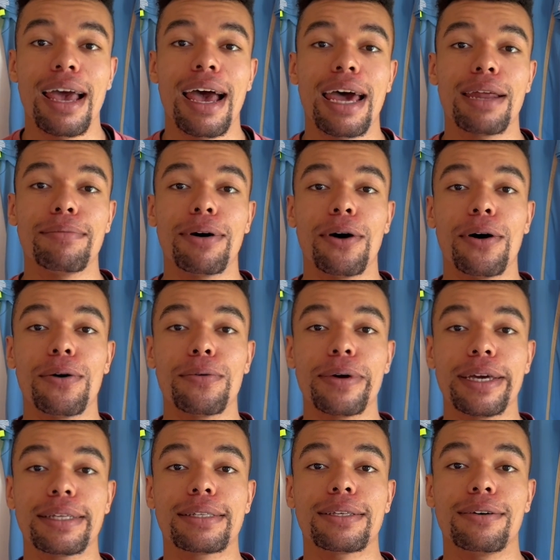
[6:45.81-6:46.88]
and I'm
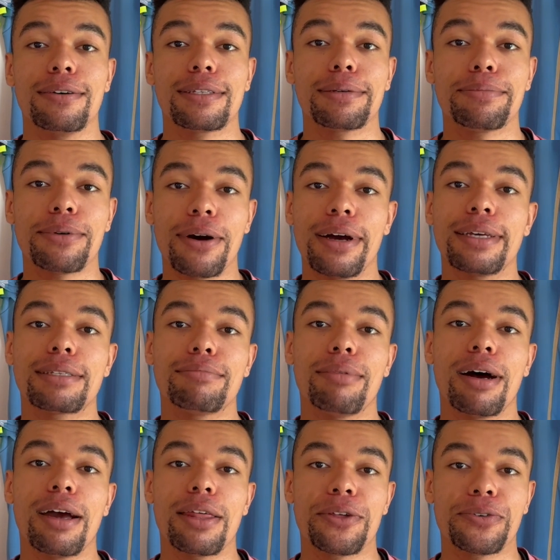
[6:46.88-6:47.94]
always so surprised
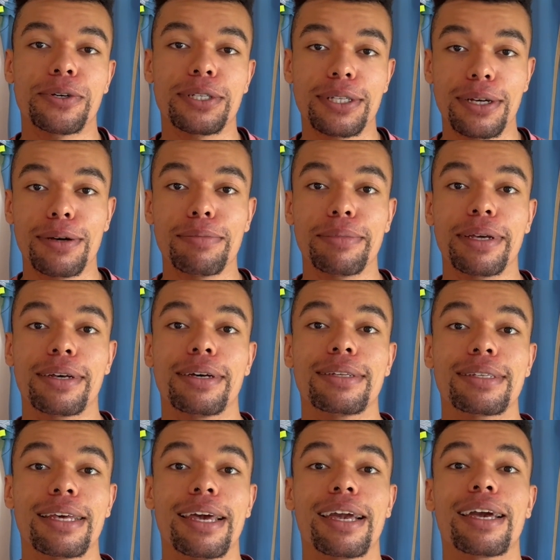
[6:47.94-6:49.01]
by the result
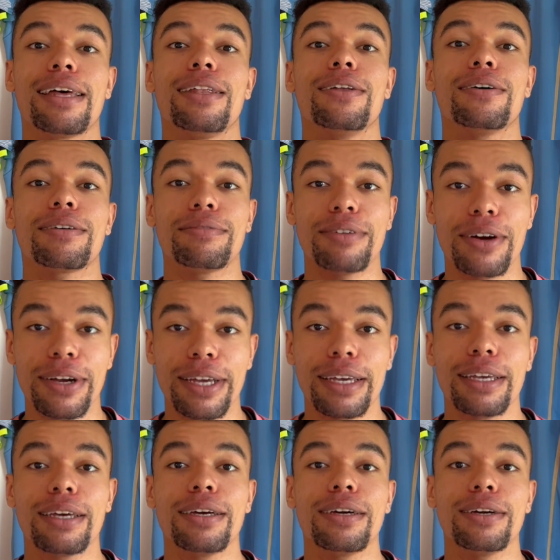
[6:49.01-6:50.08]
because it can look very
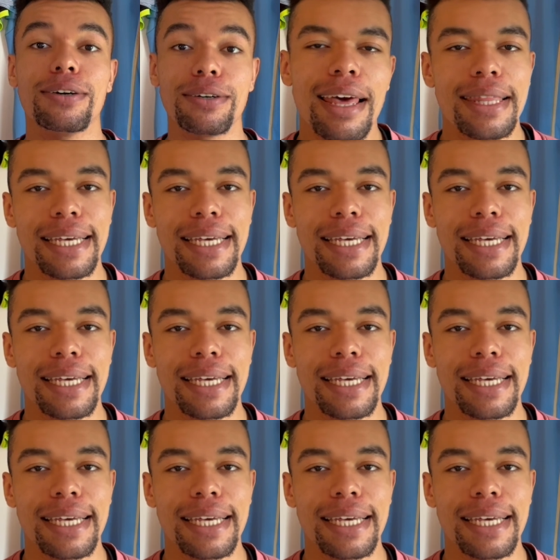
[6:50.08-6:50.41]
good.